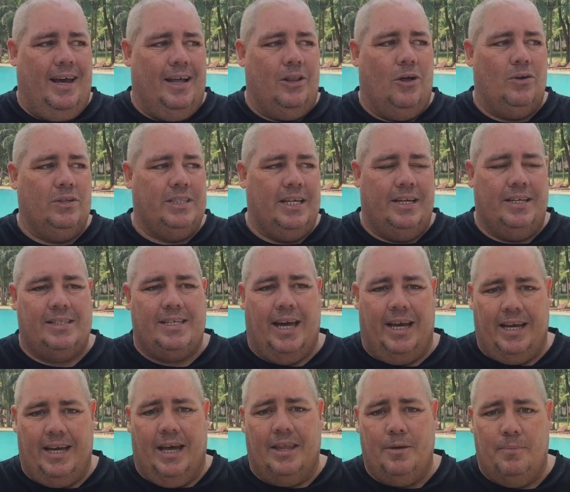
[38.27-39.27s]
long did it
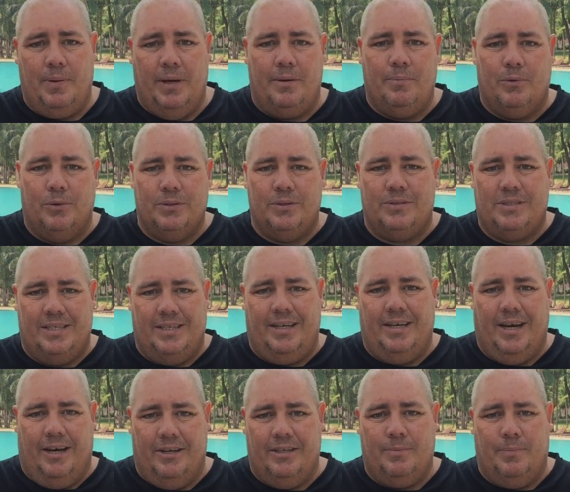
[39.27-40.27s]
take other people to, you
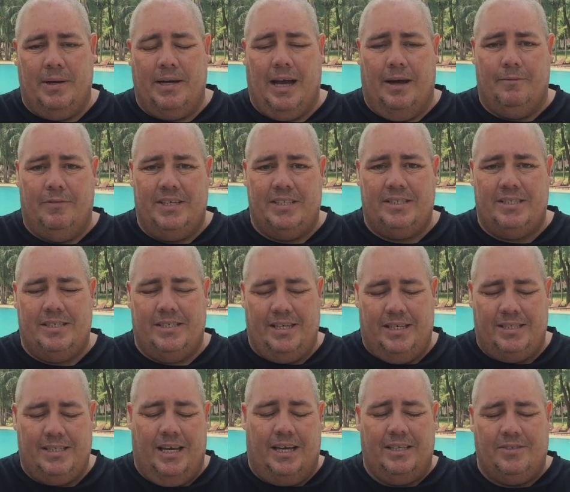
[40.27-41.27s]
know, to become
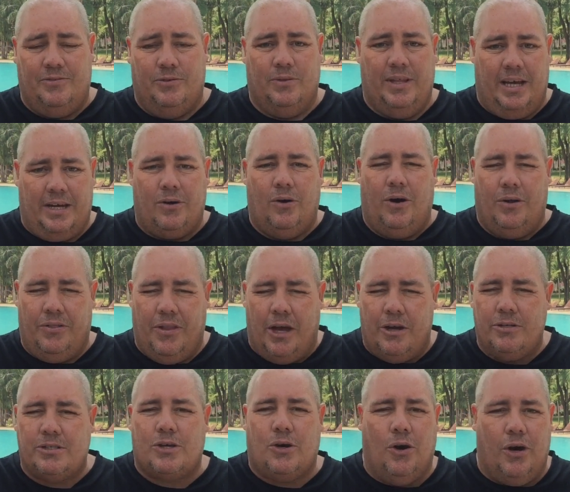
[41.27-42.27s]
successful,
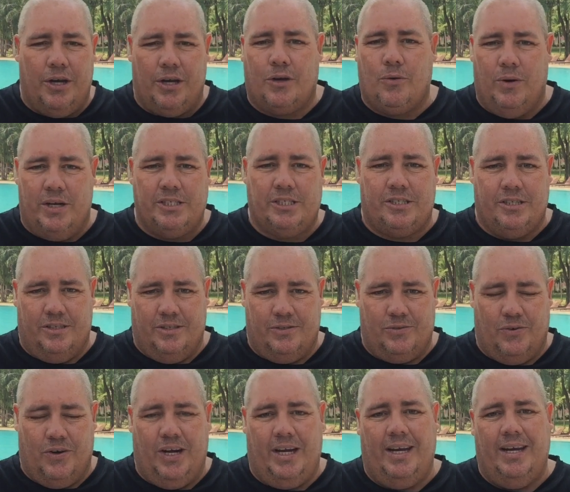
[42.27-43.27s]
those kind of
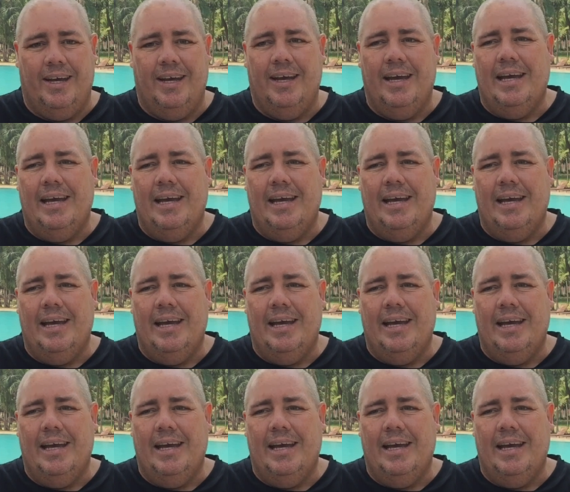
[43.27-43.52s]
questions, right?